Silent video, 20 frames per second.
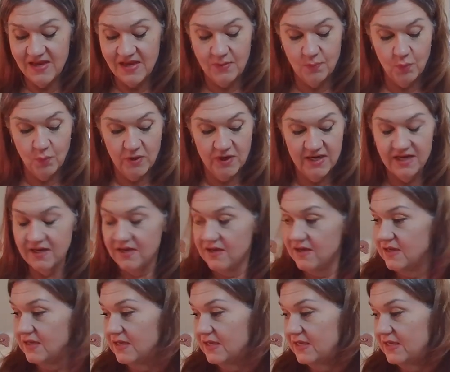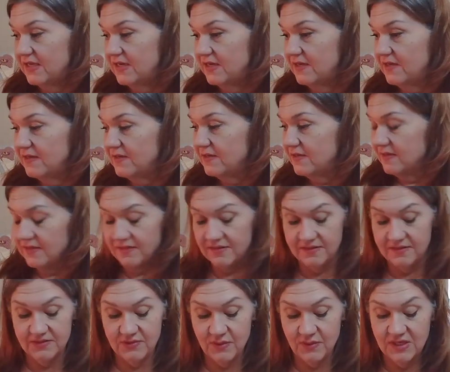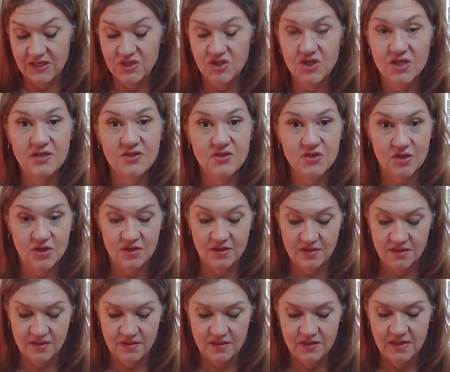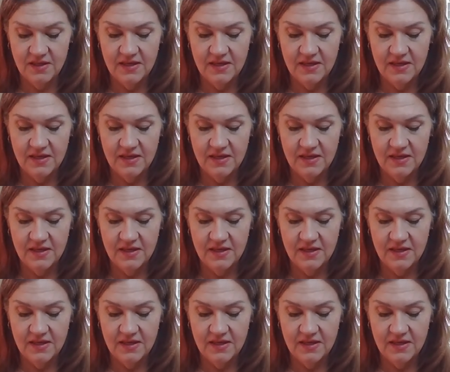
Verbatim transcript: I'm working on doing a junk journal